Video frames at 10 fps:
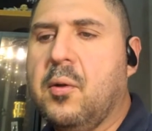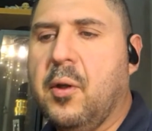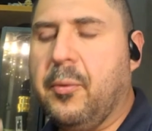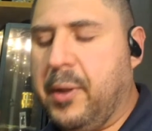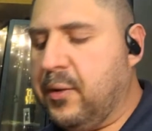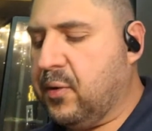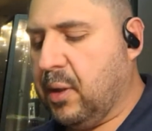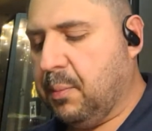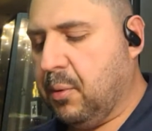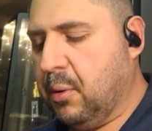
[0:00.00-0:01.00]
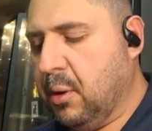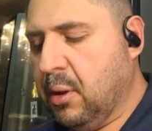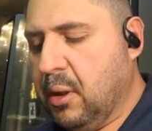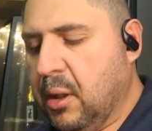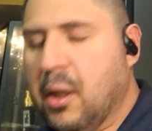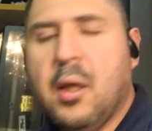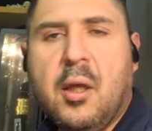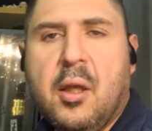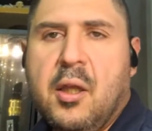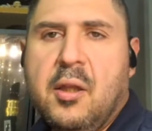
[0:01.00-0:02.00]
green saber,
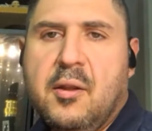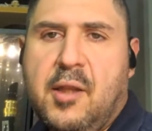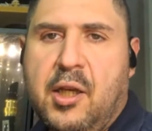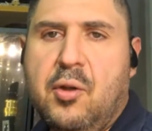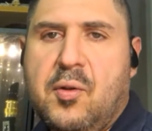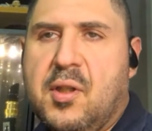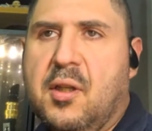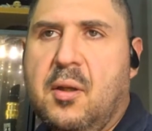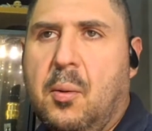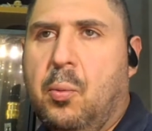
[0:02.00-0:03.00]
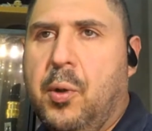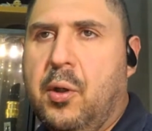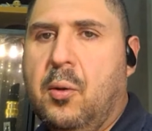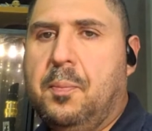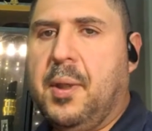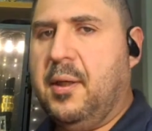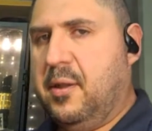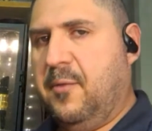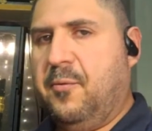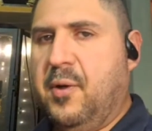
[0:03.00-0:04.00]
then you see the real
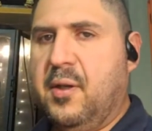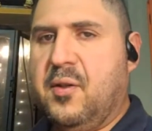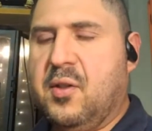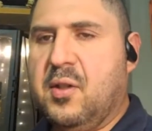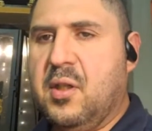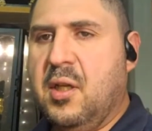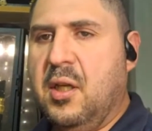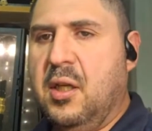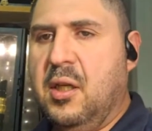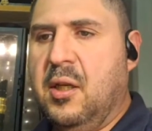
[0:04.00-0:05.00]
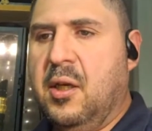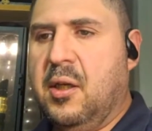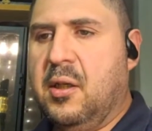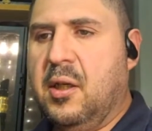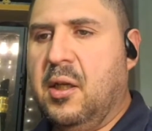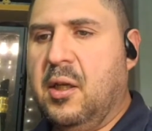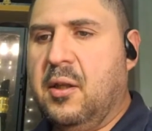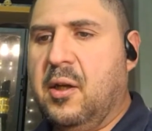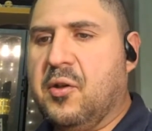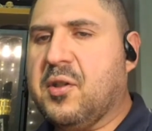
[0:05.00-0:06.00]
big difference
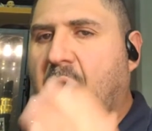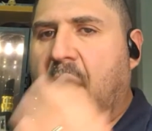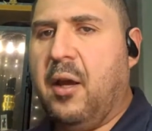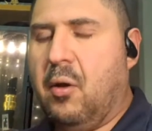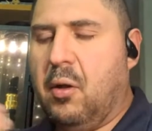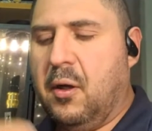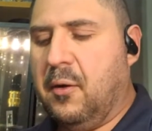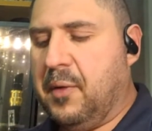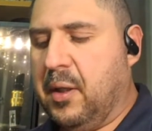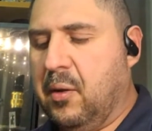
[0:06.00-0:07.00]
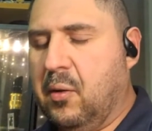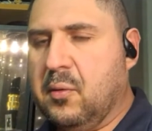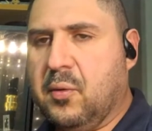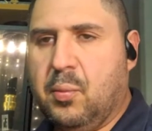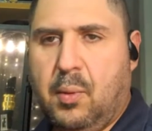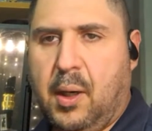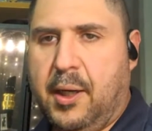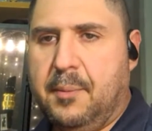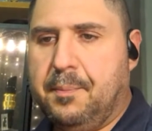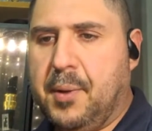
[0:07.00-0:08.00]
in their style of hilts,
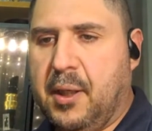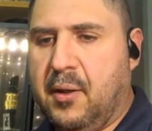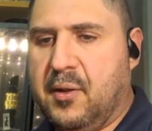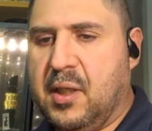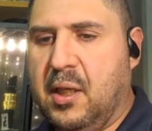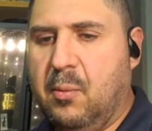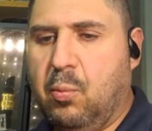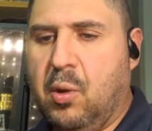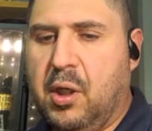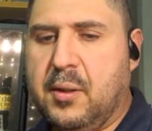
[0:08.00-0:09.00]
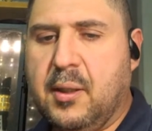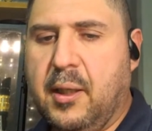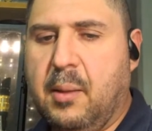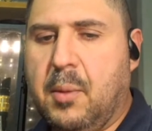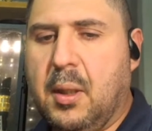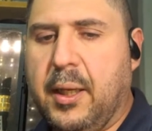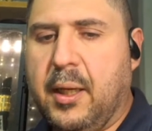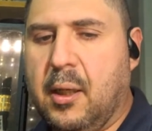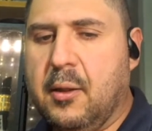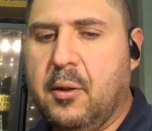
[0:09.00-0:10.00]
right? Because he wanted to
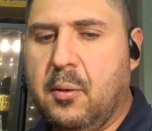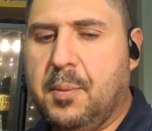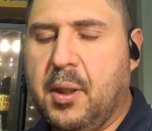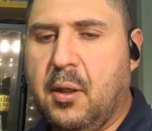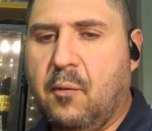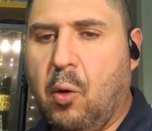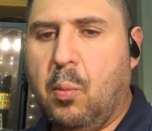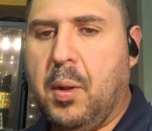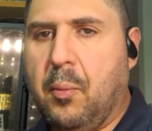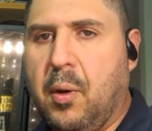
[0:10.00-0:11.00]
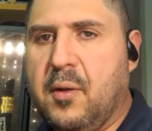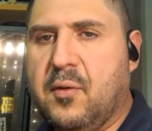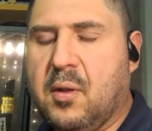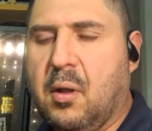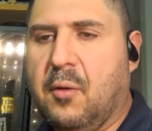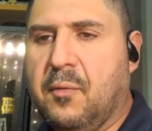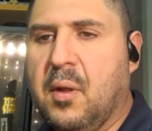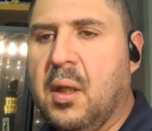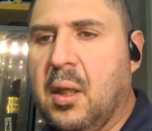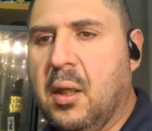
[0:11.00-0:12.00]
emulate a little bit of Obi-Wan stuff
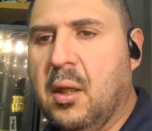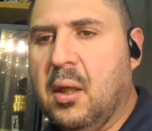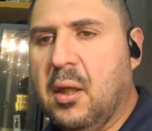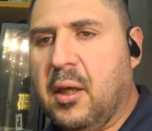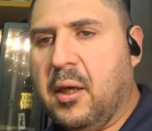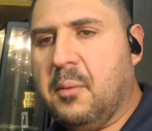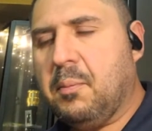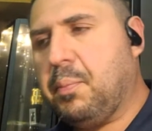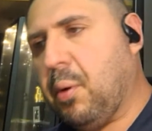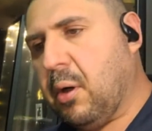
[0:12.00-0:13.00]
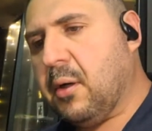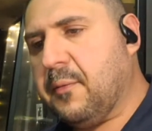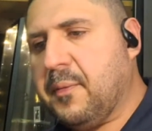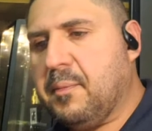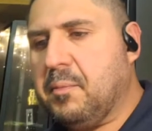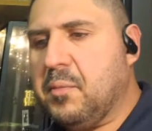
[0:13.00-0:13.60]
and part of